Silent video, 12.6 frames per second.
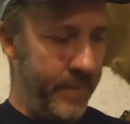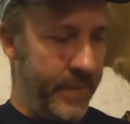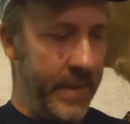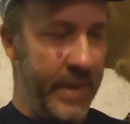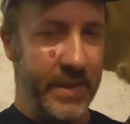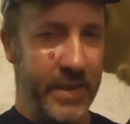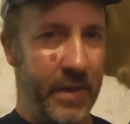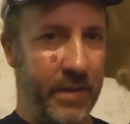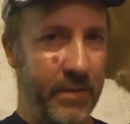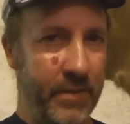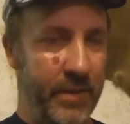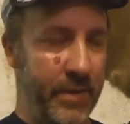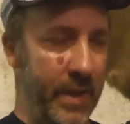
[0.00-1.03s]
this gun will
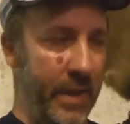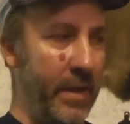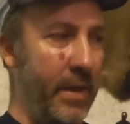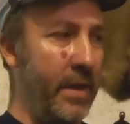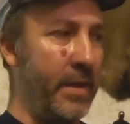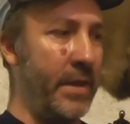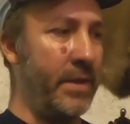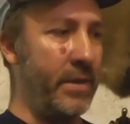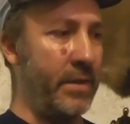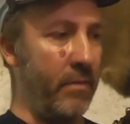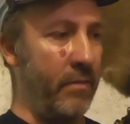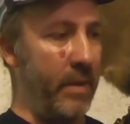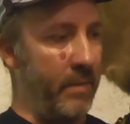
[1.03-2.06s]
do that. This is
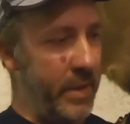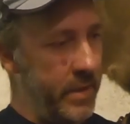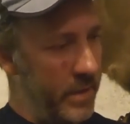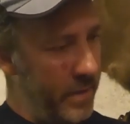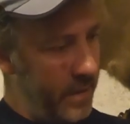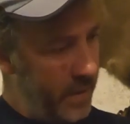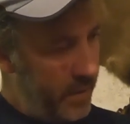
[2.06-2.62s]
a Remington,